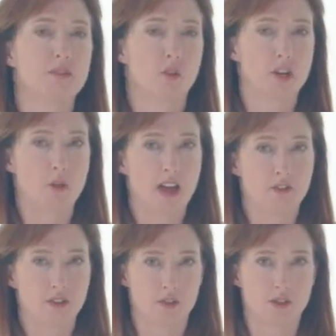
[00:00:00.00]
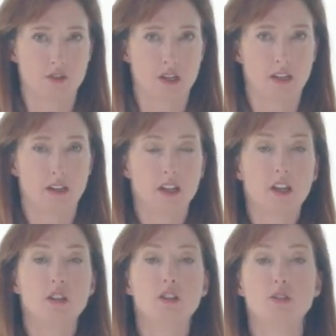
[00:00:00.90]
before you have surgery.
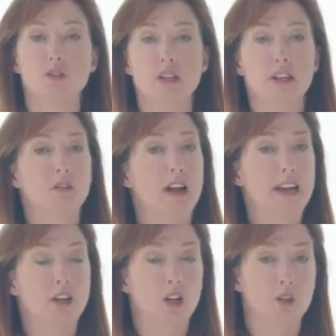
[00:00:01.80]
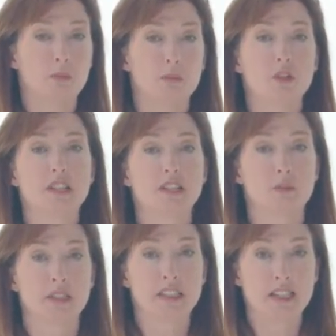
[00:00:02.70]
You do need a ride home. You need
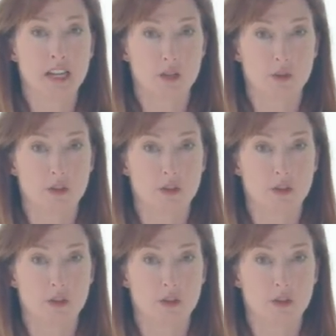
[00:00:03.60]
someone to take you